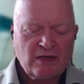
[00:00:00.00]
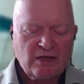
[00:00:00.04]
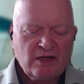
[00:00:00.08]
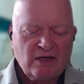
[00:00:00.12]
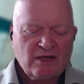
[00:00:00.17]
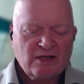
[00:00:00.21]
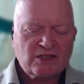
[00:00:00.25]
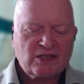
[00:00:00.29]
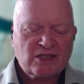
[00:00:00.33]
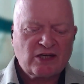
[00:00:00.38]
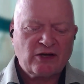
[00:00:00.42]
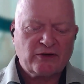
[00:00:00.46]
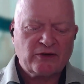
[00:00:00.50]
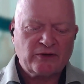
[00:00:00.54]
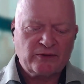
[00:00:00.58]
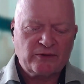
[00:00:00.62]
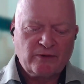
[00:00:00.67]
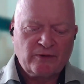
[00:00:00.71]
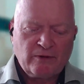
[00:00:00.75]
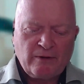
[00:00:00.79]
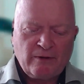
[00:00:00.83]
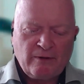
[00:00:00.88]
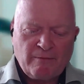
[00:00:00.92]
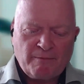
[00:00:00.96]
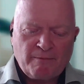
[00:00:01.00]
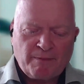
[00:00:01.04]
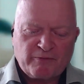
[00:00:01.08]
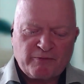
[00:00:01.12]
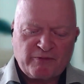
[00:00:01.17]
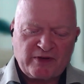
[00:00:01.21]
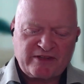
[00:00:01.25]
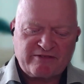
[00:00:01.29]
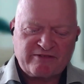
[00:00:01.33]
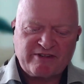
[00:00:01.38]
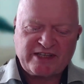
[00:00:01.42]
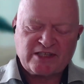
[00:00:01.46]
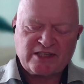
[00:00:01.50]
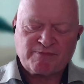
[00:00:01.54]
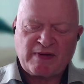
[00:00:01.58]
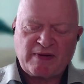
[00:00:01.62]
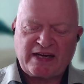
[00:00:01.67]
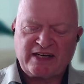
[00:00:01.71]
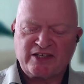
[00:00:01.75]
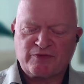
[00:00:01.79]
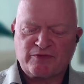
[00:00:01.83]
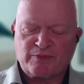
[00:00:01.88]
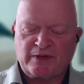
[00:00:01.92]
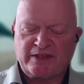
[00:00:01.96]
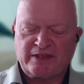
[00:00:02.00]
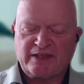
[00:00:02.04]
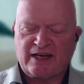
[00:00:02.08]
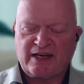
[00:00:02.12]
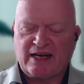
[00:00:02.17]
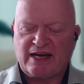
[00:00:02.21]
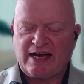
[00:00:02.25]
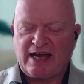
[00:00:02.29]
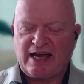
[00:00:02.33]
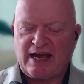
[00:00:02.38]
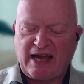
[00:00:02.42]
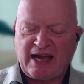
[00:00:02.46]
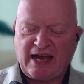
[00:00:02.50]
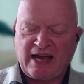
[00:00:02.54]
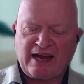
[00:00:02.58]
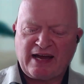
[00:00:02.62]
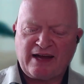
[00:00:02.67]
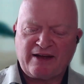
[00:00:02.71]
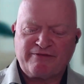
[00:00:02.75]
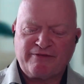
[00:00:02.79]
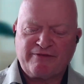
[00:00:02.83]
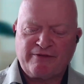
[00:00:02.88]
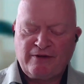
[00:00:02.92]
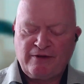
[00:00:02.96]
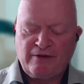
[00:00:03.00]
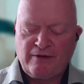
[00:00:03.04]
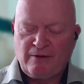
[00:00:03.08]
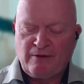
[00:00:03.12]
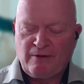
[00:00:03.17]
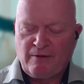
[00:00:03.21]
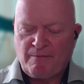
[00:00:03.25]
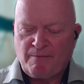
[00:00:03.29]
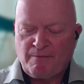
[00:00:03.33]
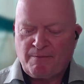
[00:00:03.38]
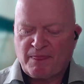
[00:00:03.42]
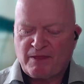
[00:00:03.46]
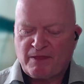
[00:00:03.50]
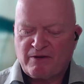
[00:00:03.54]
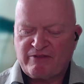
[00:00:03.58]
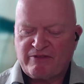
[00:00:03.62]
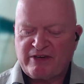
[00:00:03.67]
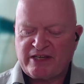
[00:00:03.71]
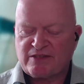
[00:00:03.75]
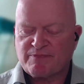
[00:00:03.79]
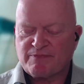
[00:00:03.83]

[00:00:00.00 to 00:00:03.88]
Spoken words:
So with risk management, I have risk